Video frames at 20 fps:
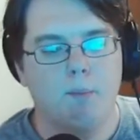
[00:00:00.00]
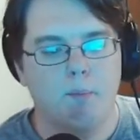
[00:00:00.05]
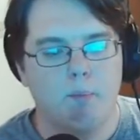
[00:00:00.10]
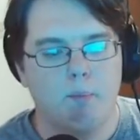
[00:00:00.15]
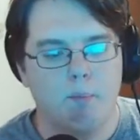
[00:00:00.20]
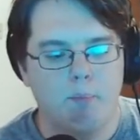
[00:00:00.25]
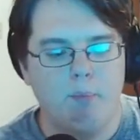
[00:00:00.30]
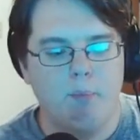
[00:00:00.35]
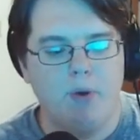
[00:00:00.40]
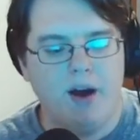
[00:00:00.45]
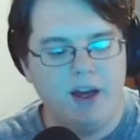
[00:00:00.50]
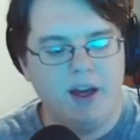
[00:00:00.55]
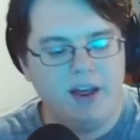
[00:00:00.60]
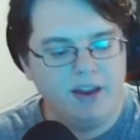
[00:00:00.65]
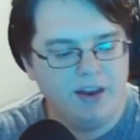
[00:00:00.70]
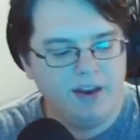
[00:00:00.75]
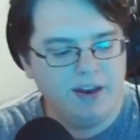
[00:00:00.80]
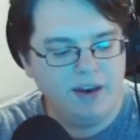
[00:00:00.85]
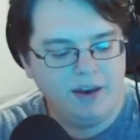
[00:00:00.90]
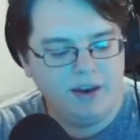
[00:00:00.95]
But
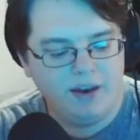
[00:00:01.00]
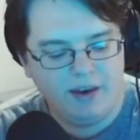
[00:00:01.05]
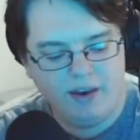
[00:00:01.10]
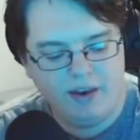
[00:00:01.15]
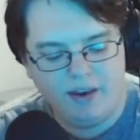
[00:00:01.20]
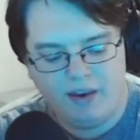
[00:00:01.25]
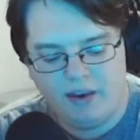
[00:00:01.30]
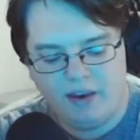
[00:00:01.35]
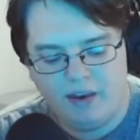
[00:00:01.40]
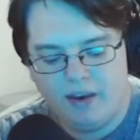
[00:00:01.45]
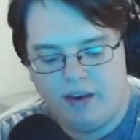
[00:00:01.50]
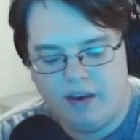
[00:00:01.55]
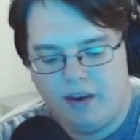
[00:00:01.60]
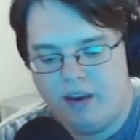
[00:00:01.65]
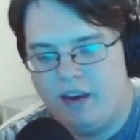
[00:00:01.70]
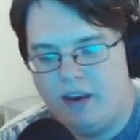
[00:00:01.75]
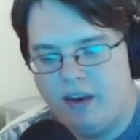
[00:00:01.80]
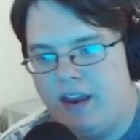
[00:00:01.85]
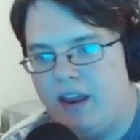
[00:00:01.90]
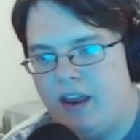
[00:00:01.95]

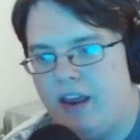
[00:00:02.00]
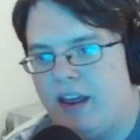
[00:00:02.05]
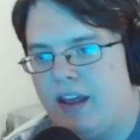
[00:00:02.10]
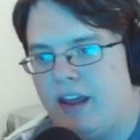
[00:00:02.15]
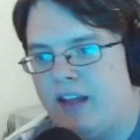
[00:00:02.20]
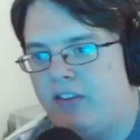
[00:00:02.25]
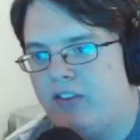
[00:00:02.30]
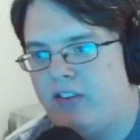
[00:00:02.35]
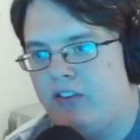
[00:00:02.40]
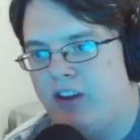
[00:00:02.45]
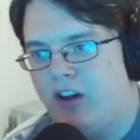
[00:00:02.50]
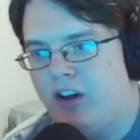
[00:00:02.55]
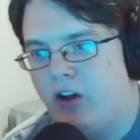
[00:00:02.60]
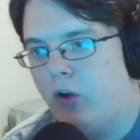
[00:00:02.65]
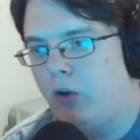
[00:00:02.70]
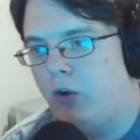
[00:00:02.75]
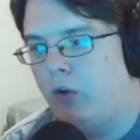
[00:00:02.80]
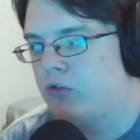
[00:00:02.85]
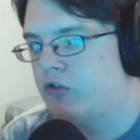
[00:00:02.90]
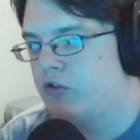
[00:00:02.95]
it's
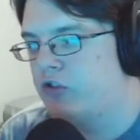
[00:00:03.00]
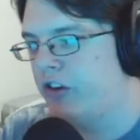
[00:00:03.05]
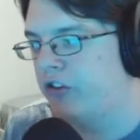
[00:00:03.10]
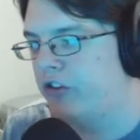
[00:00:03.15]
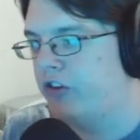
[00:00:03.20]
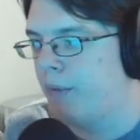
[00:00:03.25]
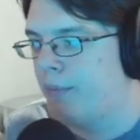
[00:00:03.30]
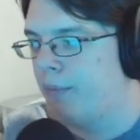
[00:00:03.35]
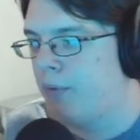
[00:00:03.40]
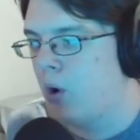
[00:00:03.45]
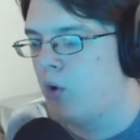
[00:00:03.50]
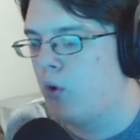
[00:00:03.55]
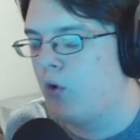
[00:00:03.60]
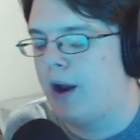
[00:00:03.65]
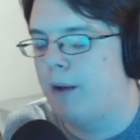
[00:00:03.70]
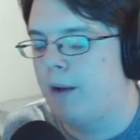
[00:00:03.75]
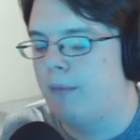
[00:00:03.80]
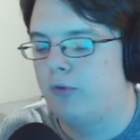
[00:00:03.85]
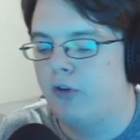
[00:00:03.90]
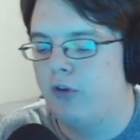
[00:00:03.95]
still just a
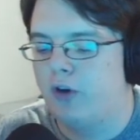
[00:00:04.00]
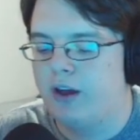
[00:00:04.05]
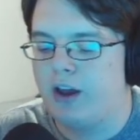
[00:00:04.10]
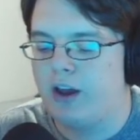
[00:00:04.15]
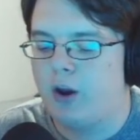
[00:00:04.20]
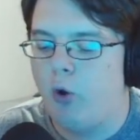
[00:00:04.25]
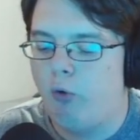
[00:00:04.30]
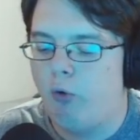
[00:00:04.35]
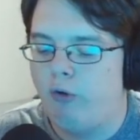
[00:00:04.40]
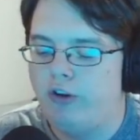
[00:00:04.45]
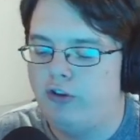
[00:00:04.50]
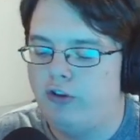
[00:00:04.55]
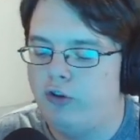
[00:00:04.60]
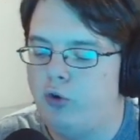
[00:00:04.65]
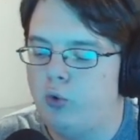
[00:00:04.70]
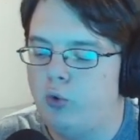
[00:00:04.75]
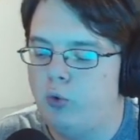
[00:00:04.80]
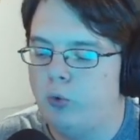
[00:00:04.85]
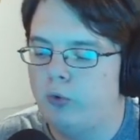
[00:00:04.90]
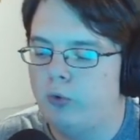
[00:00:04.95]
program, so it can only
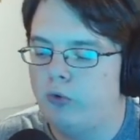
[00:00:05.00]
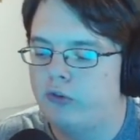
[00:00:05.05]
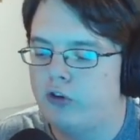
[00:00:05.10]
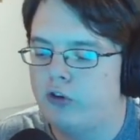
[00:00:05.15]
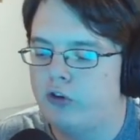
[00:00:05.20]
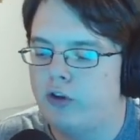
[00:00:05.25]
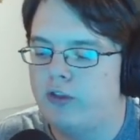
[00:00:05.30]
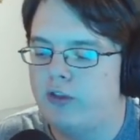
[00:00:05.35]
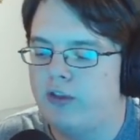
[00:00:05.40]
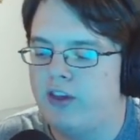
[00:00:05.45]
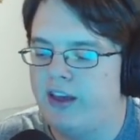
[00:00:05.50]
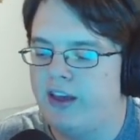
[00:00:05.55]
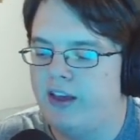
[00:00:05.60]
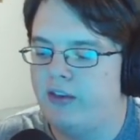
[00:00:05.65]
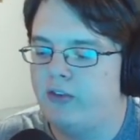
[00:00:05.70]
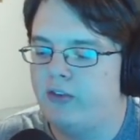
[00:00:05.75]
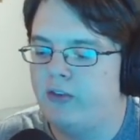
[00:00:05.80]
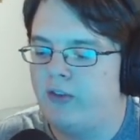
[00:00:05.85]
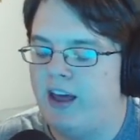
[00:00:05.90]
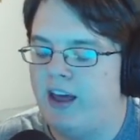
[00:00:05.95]
do certain
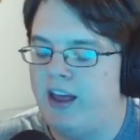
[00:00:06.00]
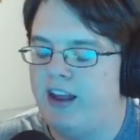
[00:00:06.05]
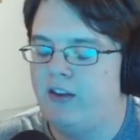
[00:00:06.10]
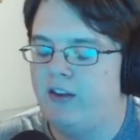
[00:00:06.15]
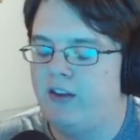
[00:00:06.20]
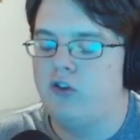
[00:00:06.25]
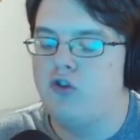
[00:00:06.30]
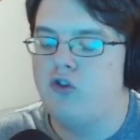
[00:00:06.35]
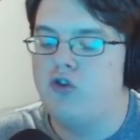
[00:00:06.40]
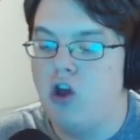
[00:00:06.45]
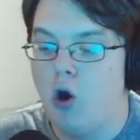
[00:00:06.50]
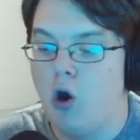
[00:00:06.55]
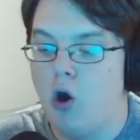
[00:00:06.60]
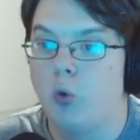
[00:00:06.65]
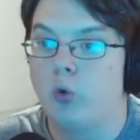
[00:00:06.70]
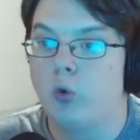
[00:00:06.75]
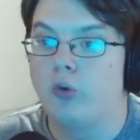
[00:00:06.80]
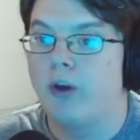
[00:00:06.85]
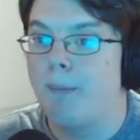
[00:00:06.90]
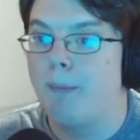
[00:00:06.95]
things that it
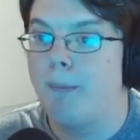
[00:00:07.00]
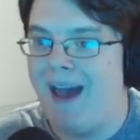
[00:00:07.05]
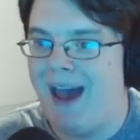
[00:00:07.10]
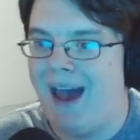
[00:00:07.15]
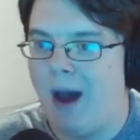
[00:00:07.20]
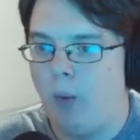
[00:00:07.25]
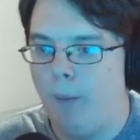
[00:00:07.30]
knows about.